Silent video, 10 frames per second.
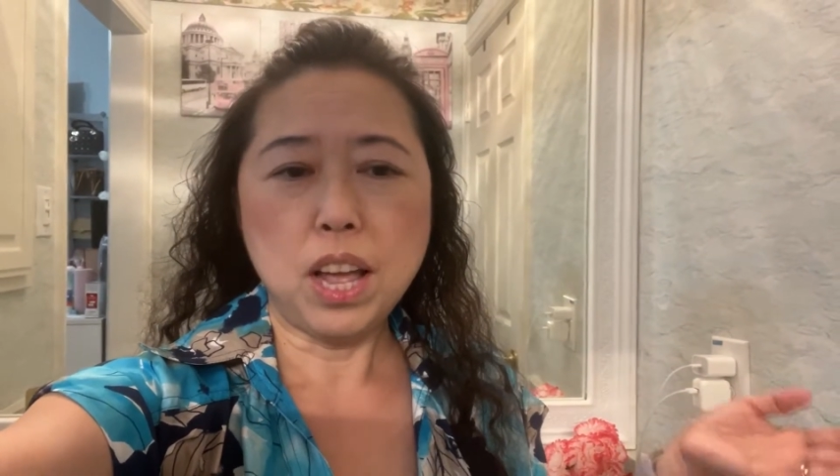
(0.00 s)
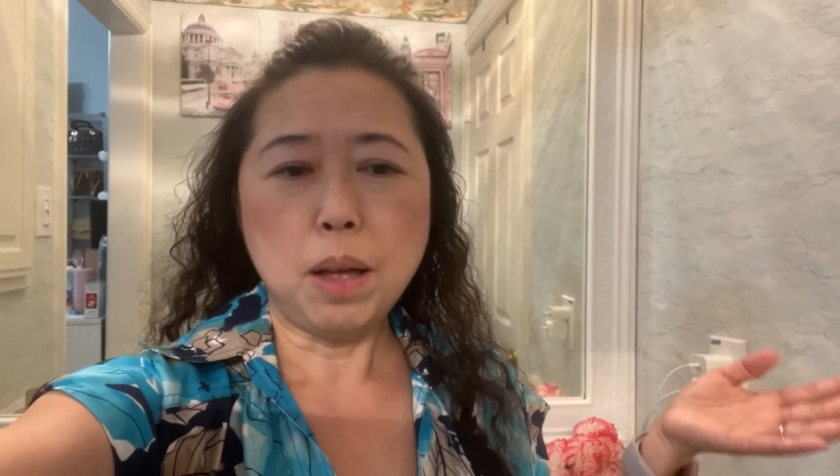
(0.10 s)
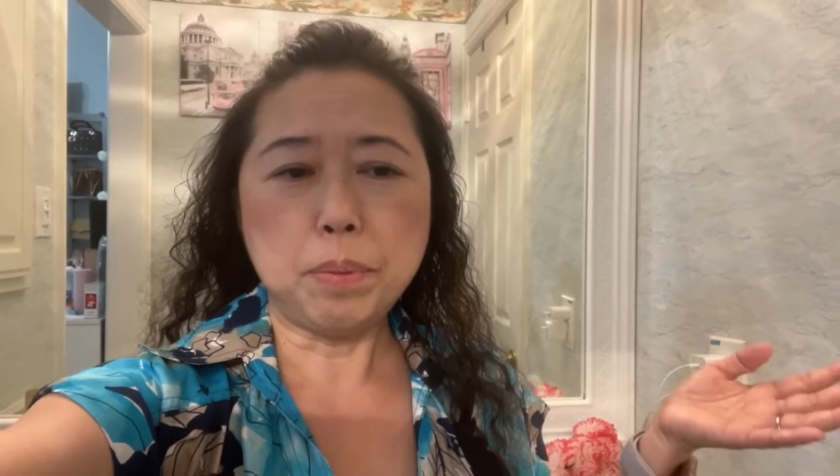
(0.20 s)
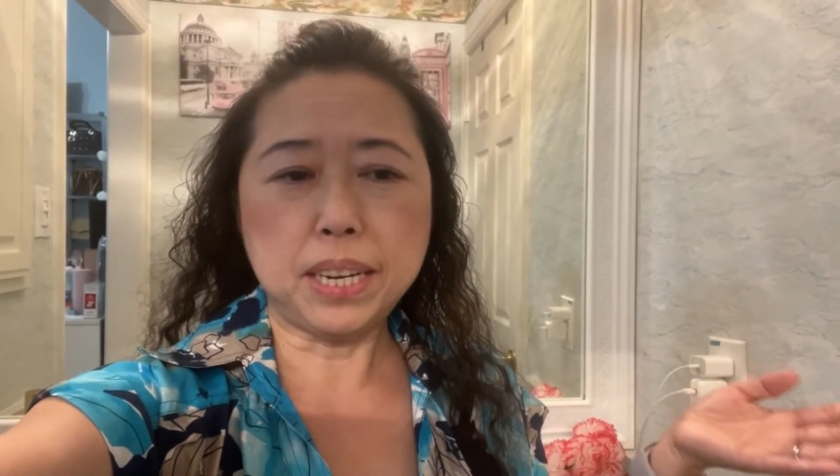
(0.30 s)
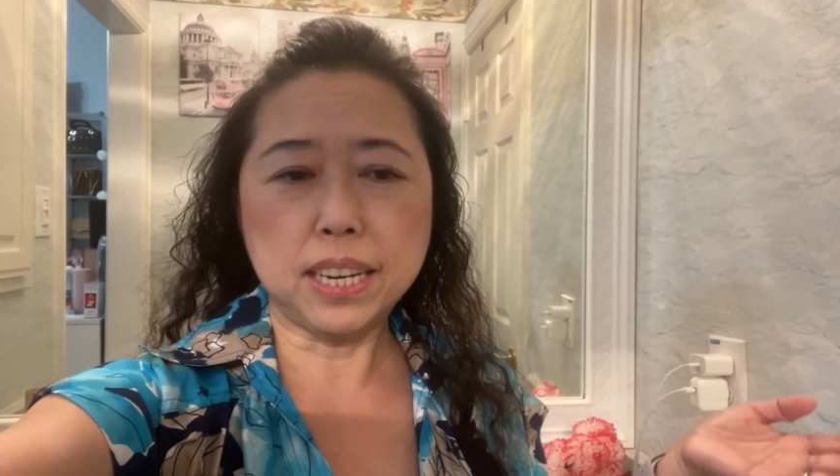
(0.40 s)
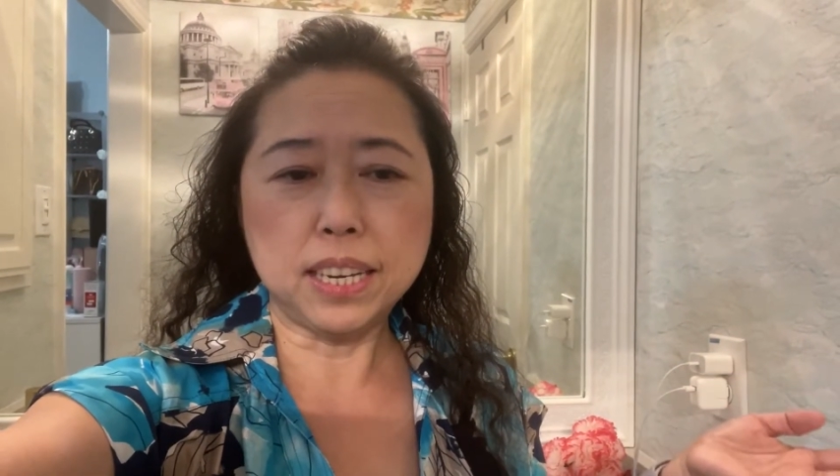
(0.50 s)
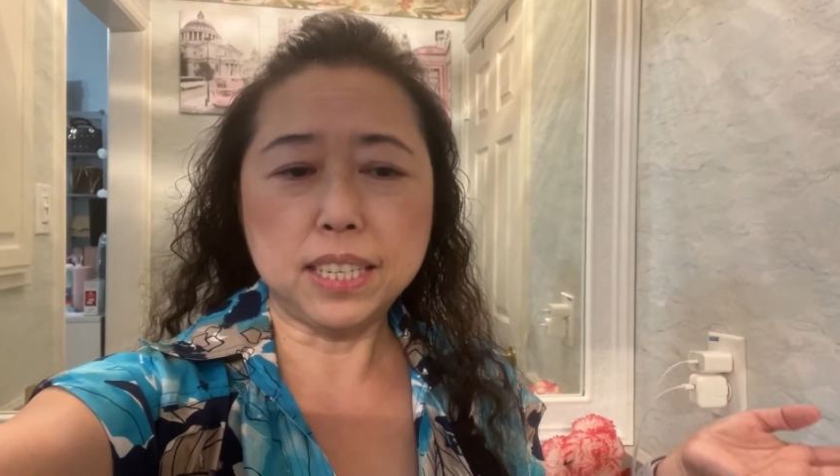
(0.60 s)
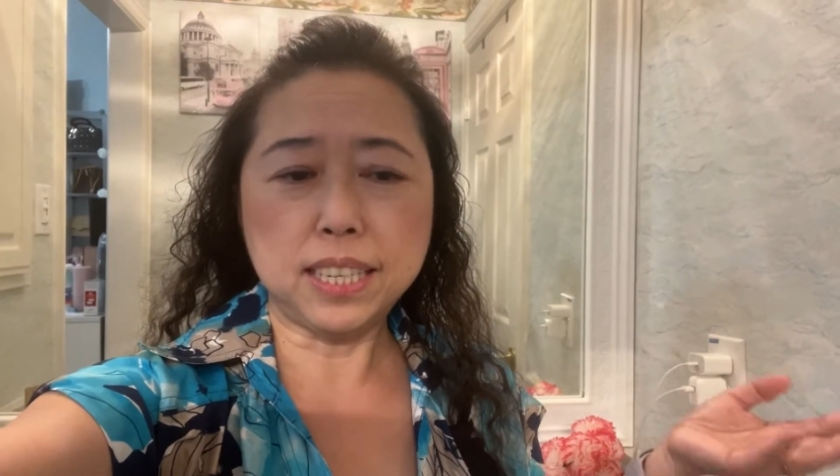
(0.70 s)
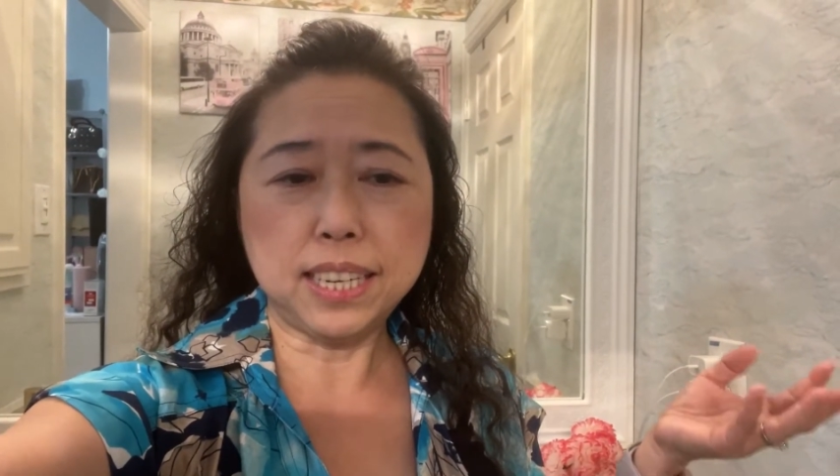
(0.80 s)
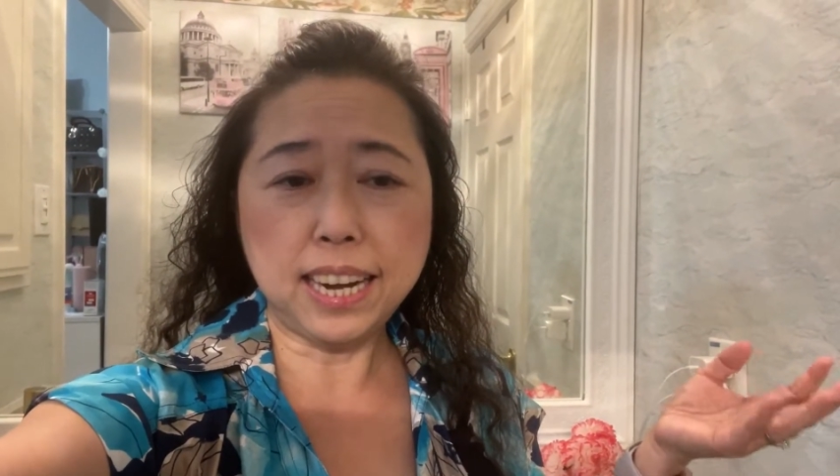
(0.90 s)
because
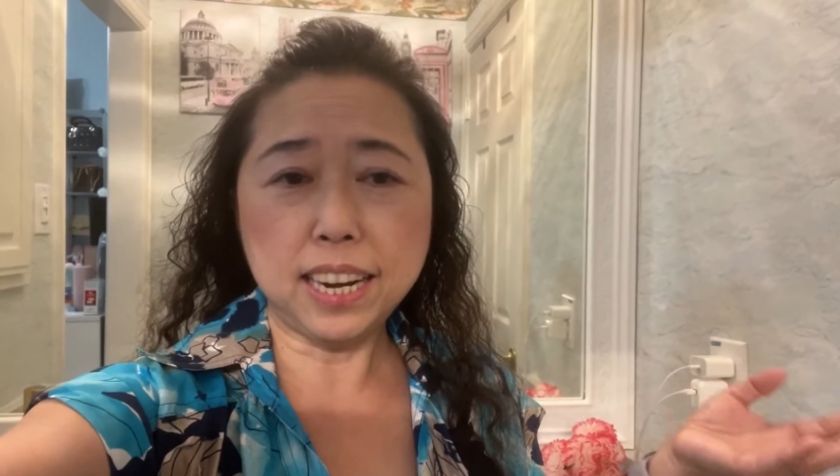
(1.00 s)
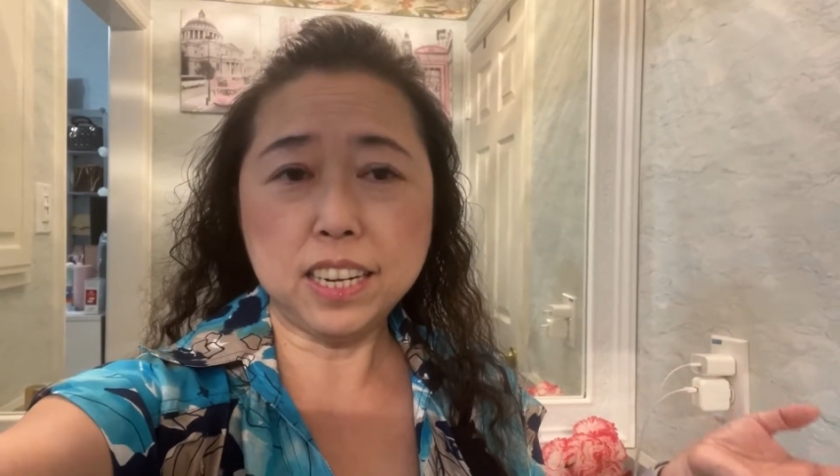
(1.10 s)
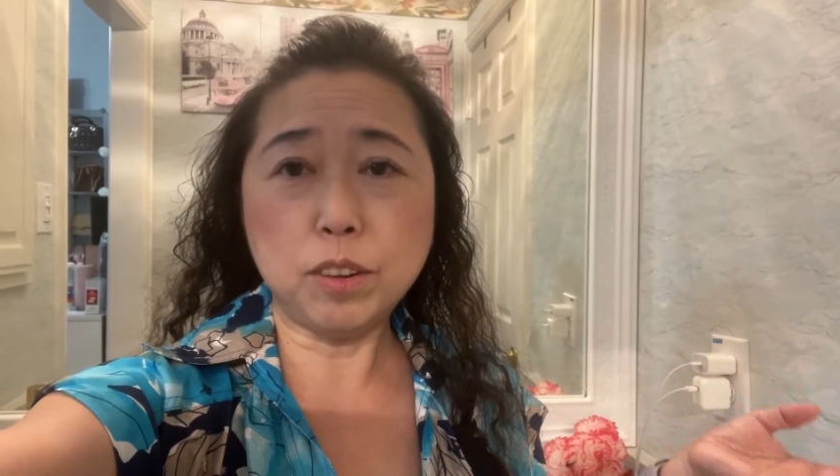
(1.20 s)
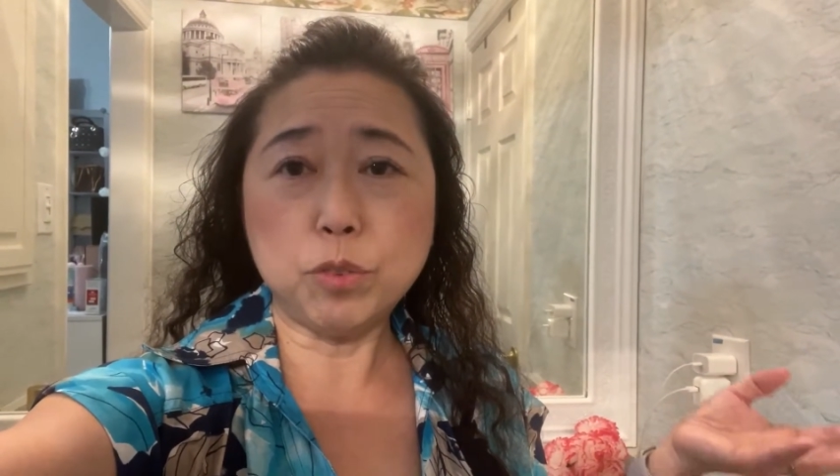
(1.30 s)
it's end of